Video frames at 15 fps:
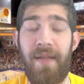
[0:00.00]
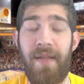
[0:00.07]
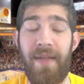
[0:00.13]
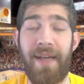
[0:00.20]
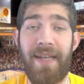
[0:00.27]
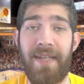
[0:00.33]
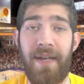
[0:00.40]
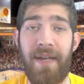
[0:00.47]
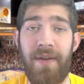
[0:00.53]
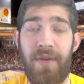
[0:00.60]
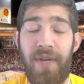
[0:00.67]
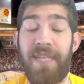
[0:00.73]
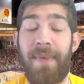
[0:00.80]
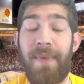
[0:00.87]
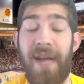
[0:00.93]
Like I said, you
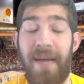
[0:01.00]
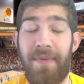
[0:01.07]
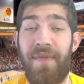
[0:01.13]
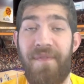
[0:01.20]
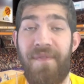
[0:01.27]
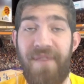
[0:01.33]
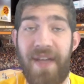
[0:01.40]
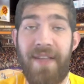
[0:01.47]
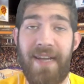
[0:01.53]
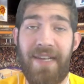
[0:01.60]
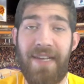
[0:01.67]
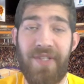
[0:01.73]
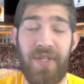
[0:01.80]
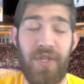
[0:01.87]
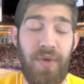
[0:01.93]
guys have been absolutely
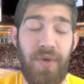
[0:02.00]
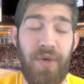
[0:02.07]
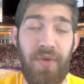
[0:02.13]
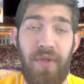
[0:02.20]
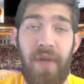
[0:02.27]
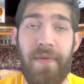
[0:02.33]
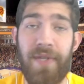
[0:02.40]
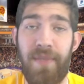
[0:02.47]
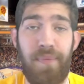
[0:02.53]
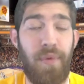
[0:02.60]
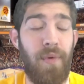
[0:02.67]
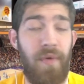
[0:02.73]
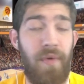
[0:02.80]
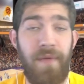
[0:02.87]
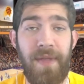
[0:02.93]
fantastic, showing your love and
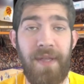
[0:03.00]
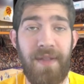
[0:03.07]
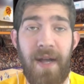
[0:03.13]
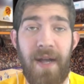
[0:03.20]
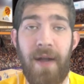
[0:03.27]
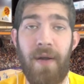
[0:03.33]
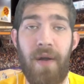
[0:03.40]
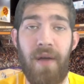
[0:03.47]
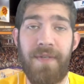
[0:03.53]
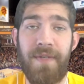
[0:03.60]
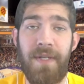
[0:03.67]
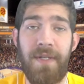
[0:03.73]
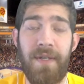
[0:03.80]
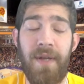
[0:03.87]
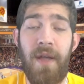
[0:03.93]
support over the entire
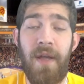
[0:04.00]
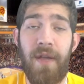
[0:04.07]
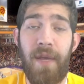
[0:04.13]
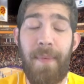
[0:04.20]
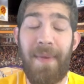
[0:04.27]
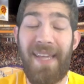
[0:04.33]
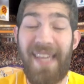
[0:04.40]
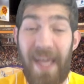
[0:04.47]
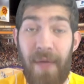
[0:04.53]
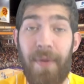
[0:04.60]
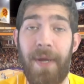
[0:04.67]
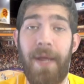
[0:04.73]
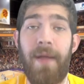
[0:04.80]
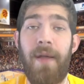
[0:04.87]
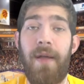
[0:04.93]
offseason. You've been
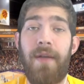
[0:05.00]
killing it.